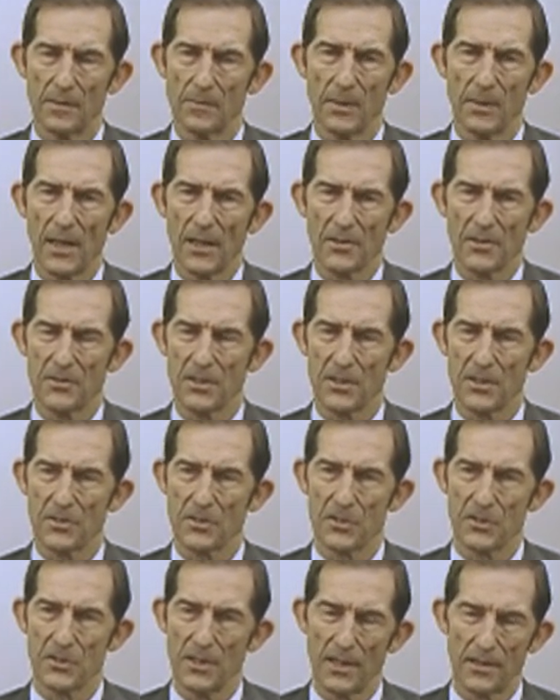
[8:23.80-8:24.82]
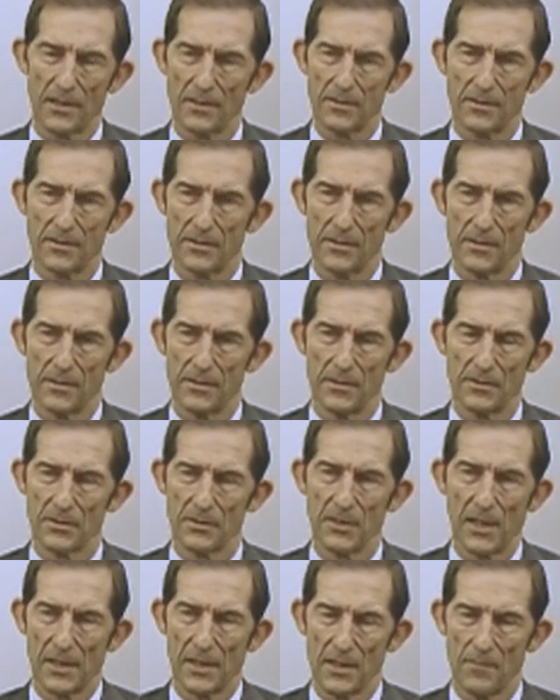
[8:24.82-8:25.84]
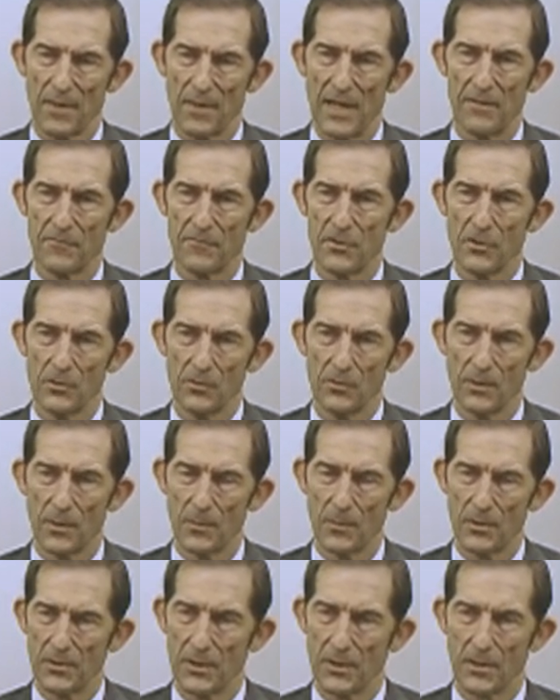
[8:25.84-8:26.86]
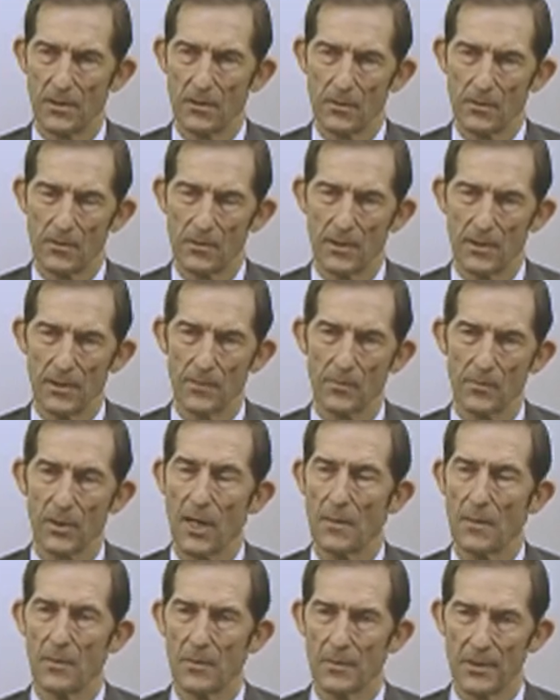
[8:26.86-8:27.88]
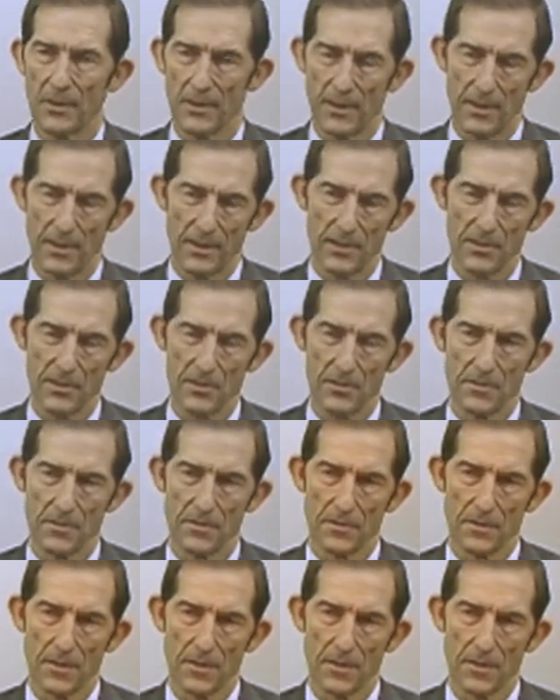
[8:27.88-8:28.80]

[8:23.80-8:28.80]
politics is not, in my view, a particular problem in that instance.